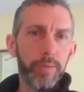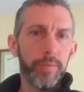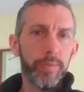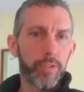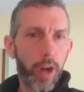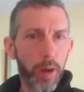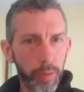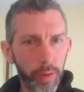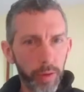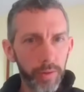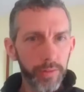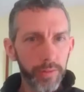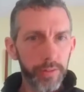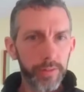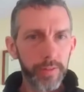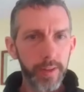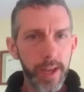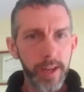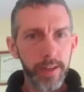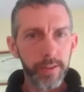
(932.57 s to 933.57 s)

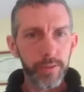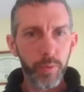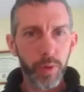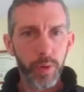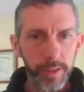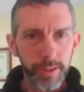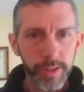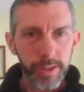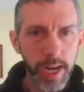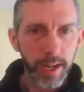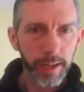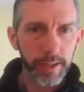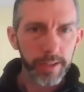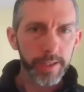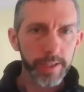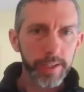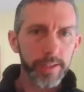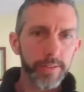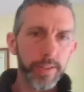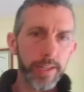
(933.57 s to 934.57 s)
troubles as well as
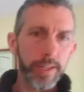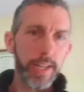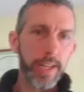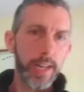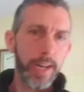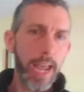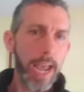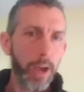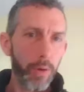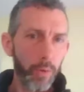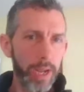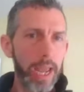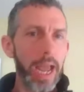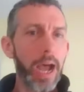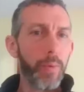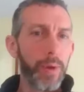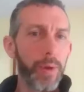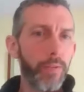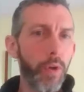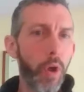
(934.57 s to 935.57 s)
challenges, and then how
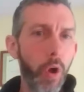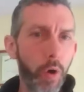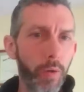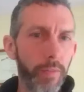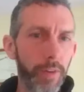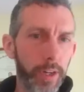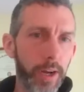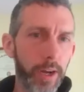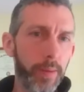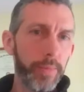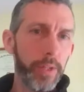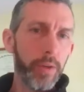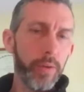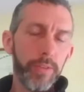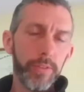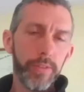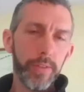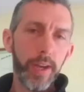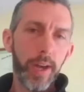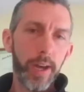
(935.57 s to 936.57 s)
we overcome those.